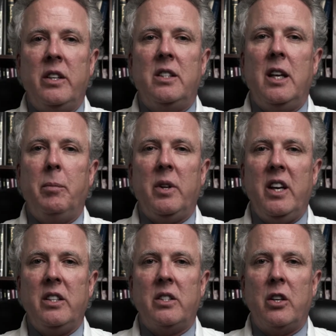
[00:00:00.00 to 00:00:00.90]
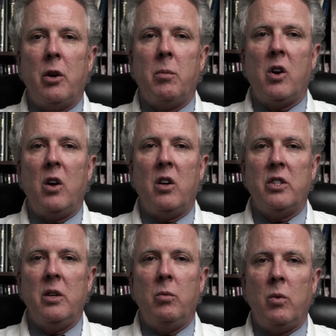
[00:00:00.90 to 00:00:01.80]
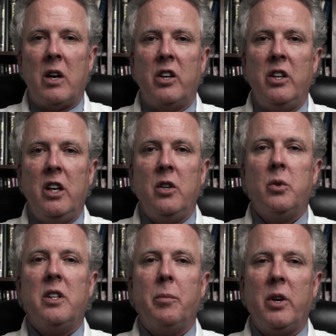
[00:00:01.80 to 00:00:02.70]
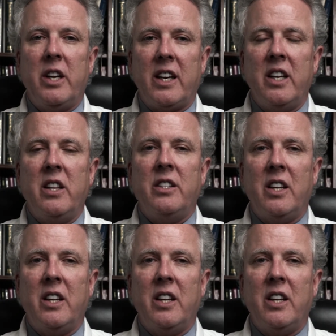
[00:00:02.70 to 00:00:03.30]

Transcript: This deeply heats the dermal collagen while continuously protecting the